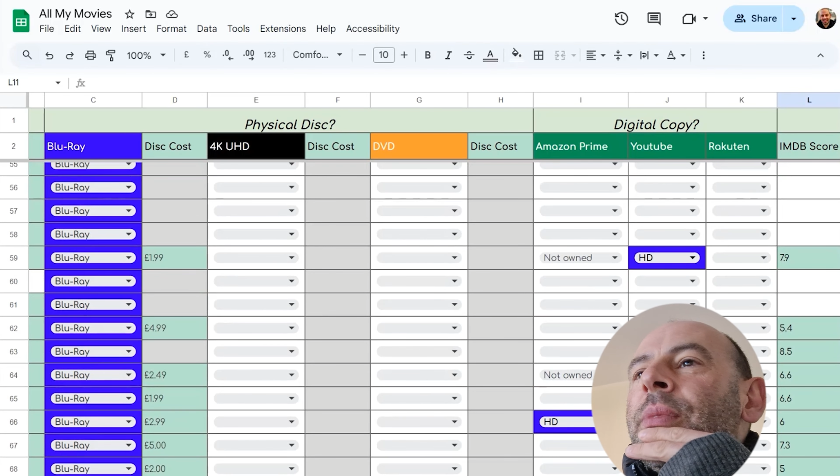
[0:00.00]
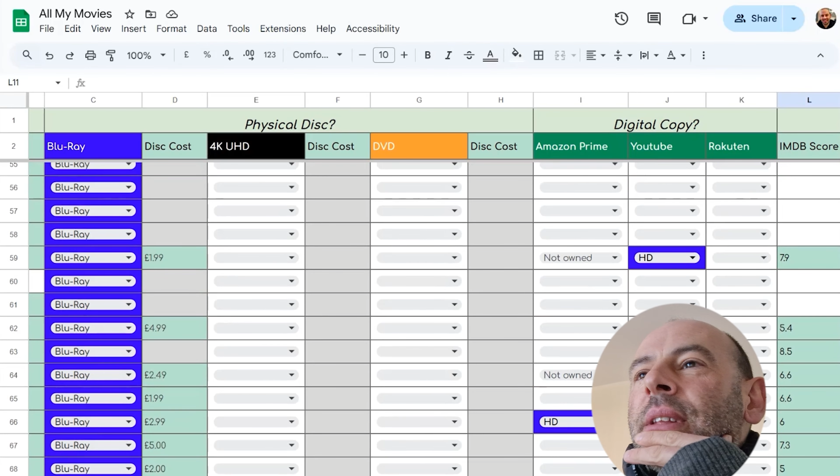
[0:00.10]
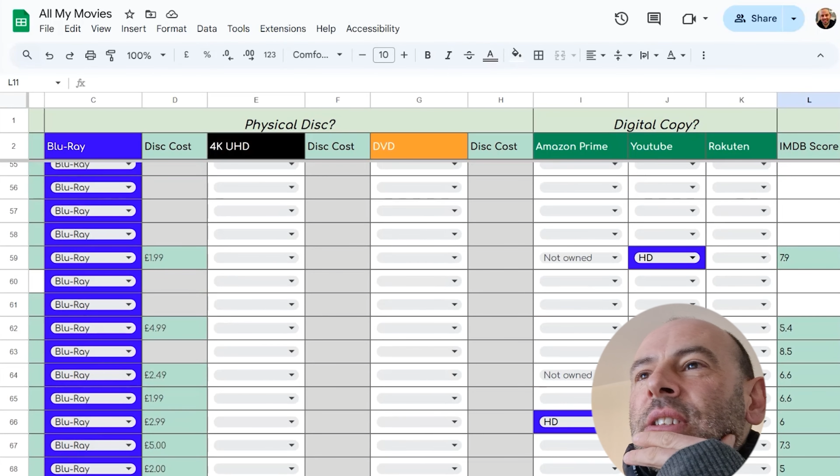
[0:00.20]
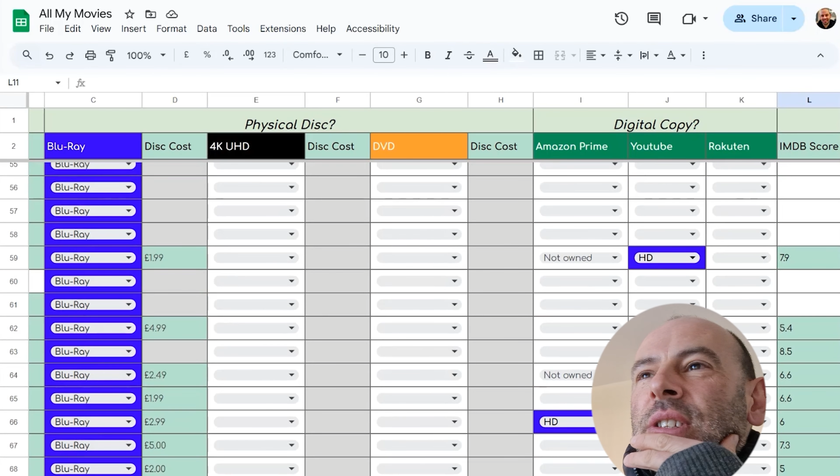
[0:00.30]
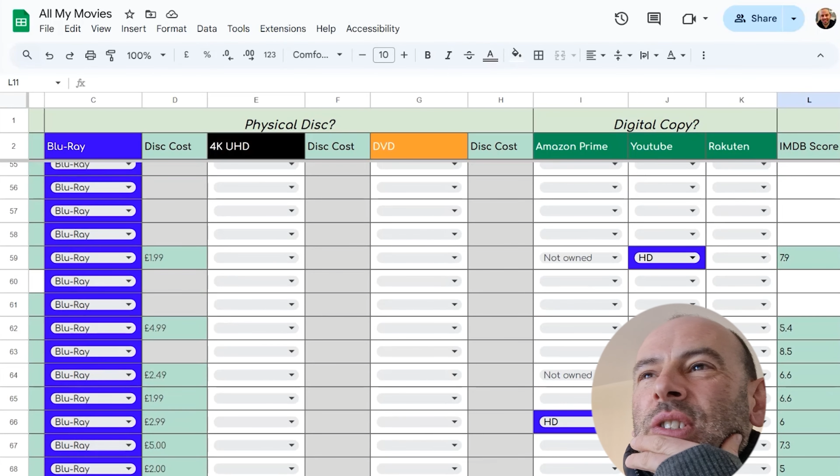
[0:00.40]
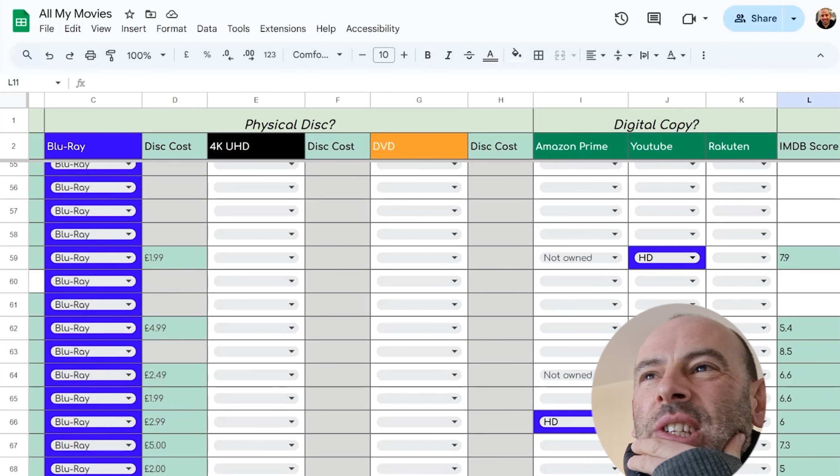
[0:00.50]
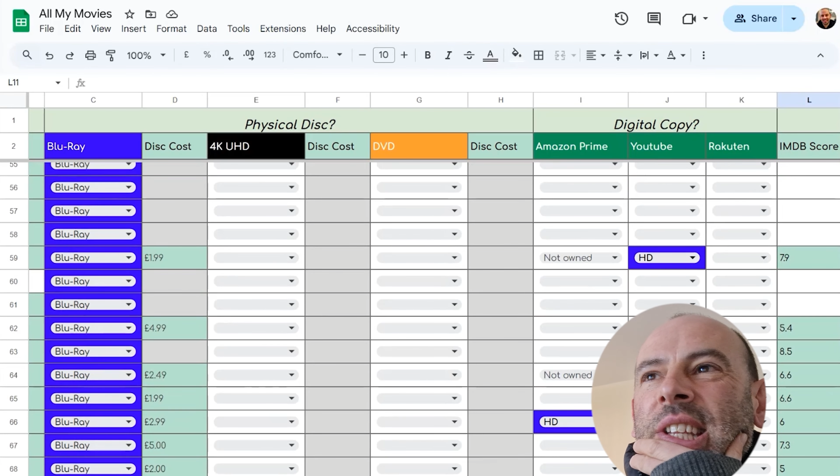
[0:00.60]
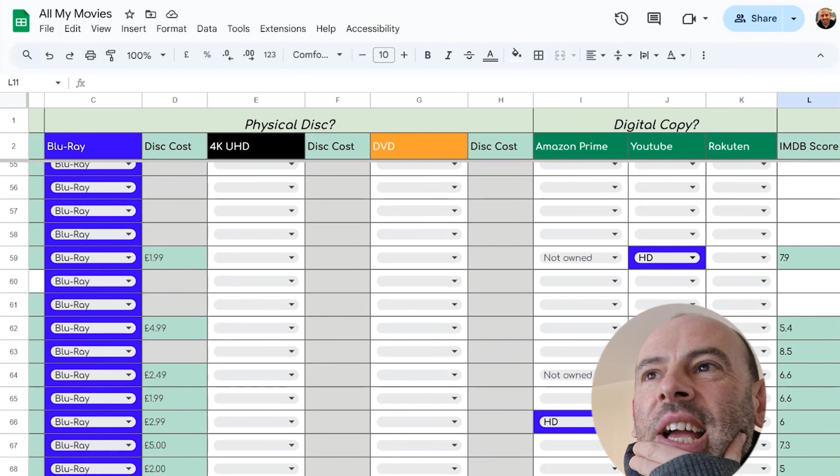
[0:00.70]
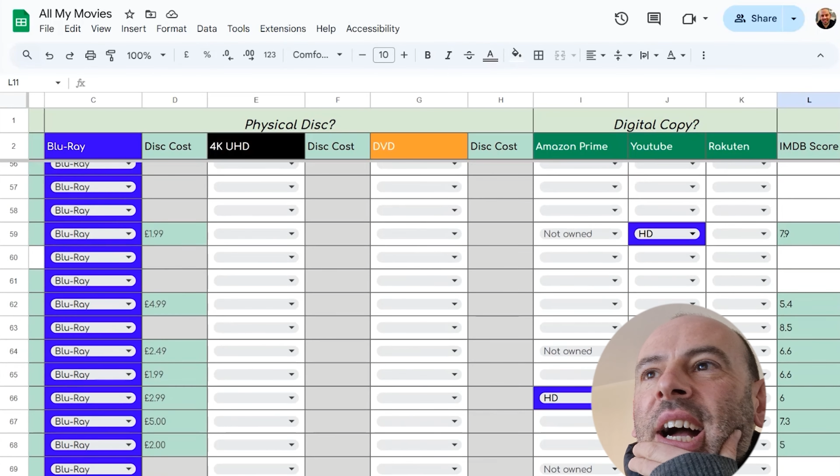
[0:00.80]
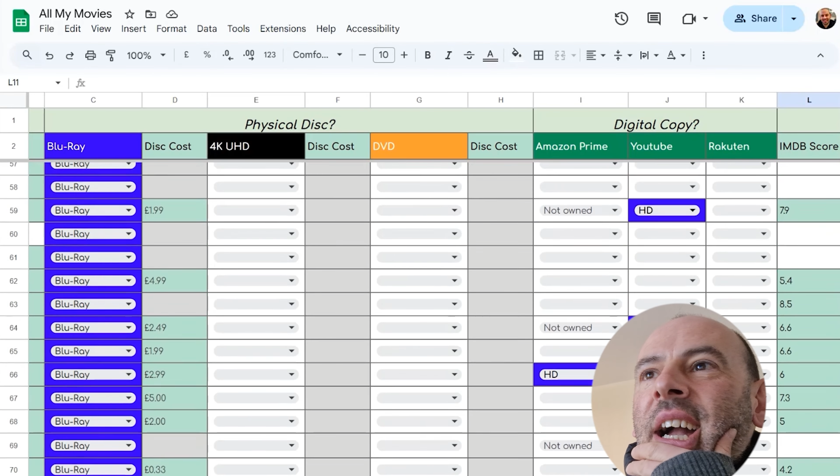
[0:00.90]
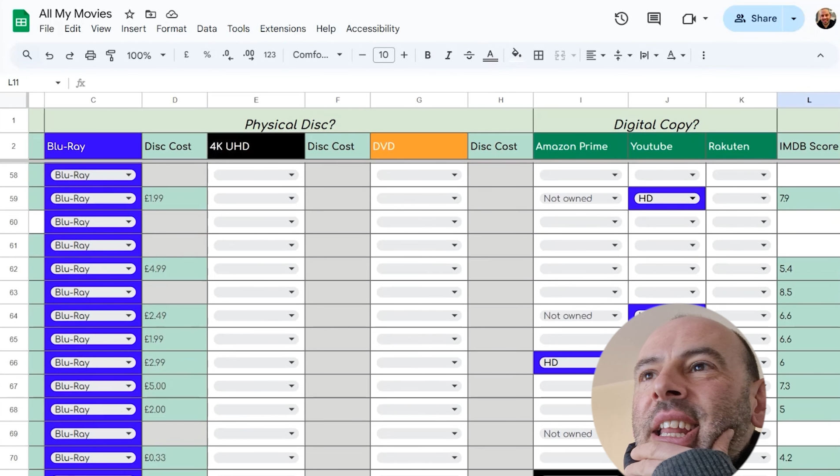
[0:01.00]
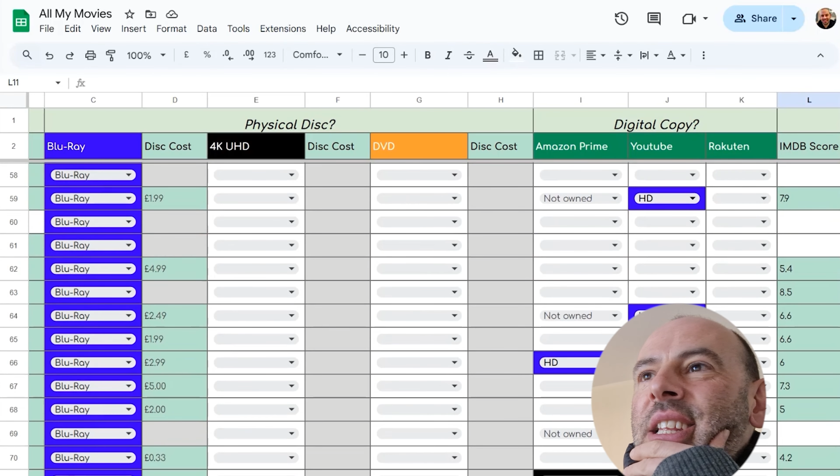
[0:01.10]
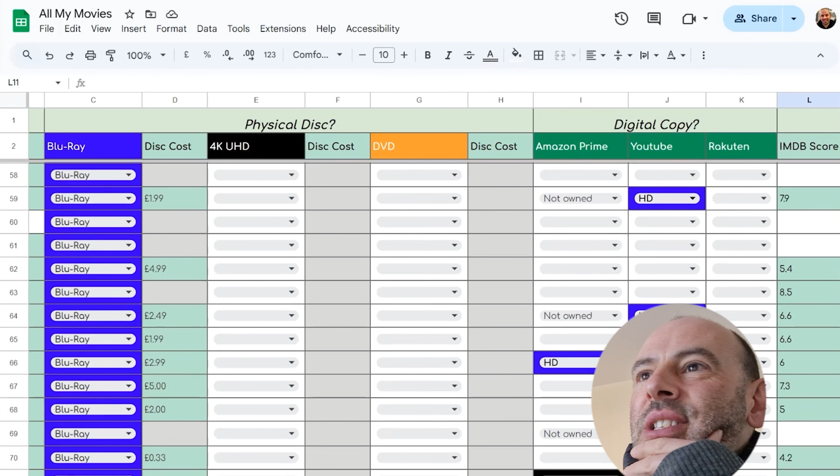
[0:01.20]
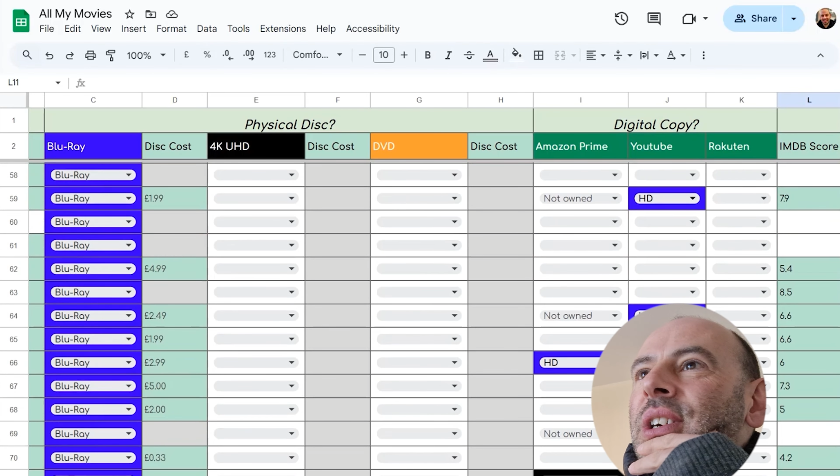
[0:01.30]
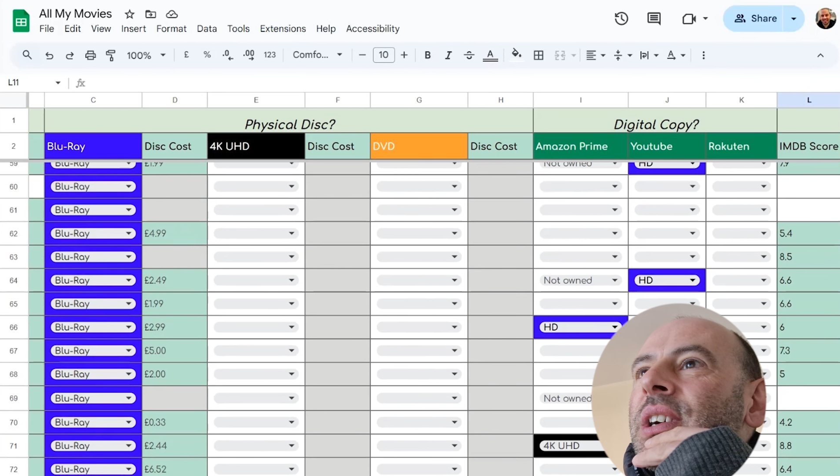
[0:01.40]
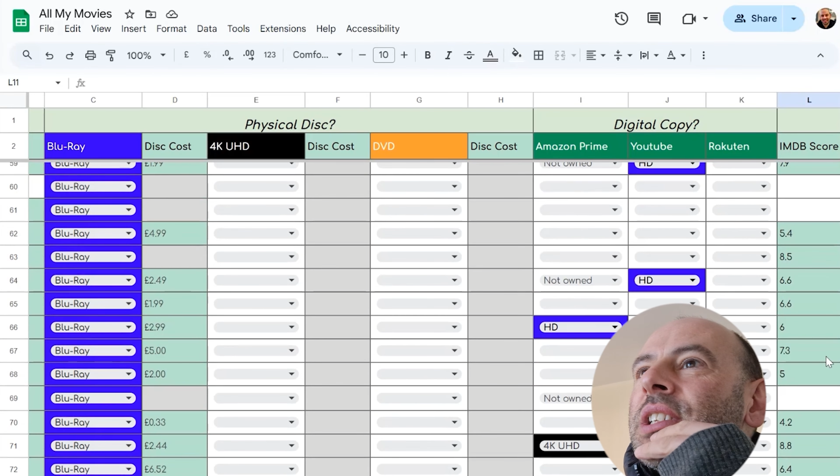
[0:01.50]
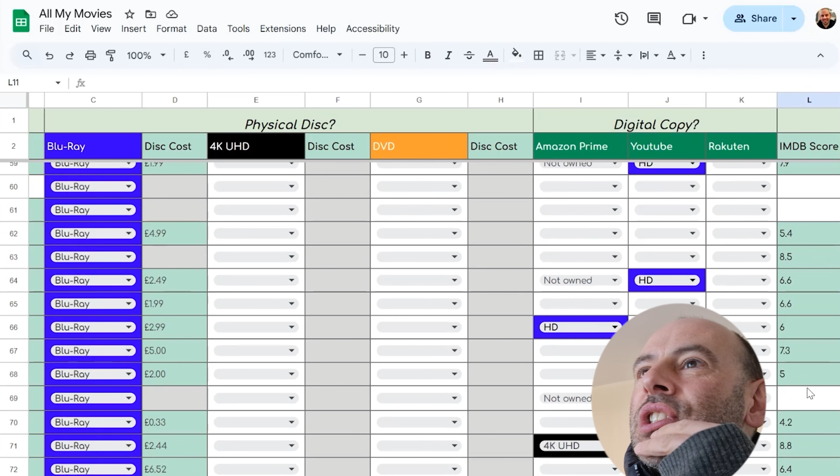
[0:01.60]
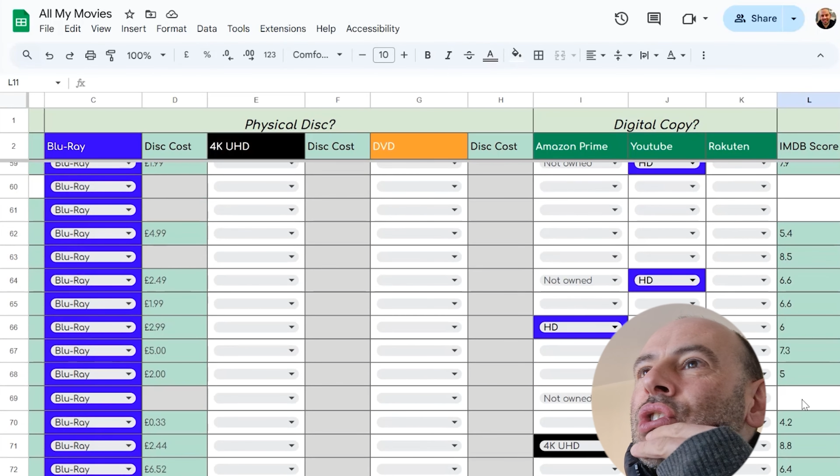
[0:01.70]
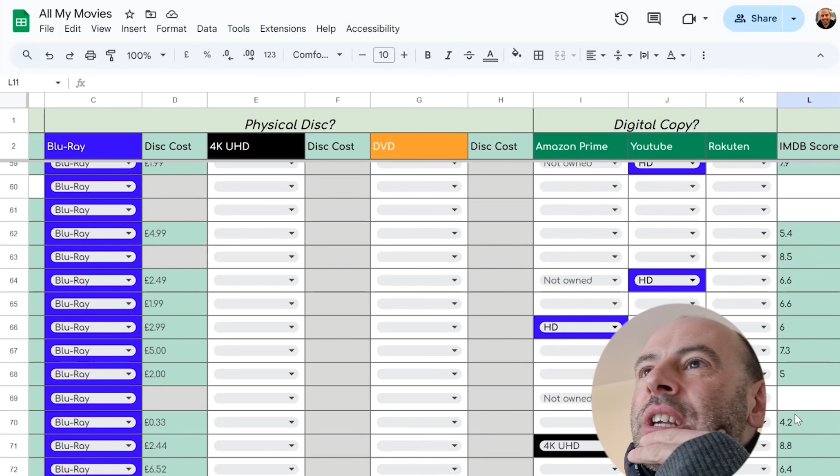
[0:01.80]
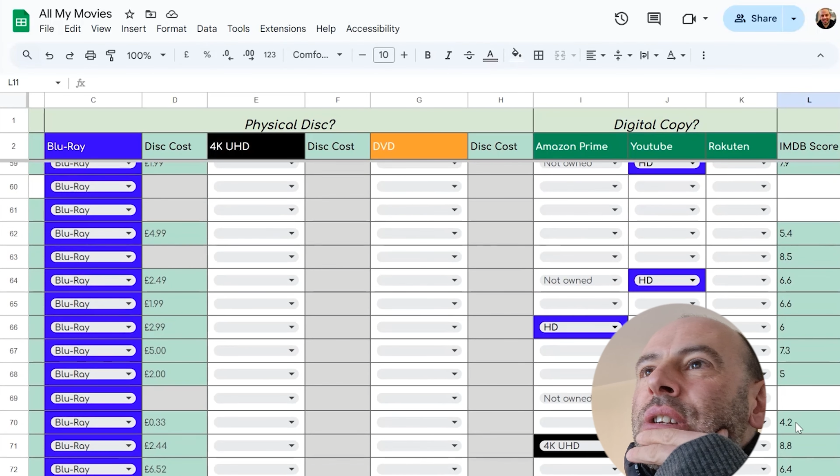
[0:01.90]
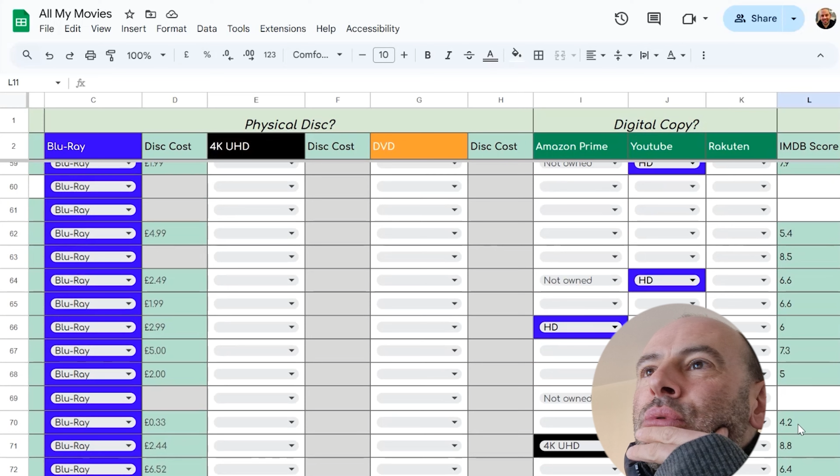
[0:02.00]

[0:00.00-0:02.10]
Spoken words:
It's just a guide. It's not a strict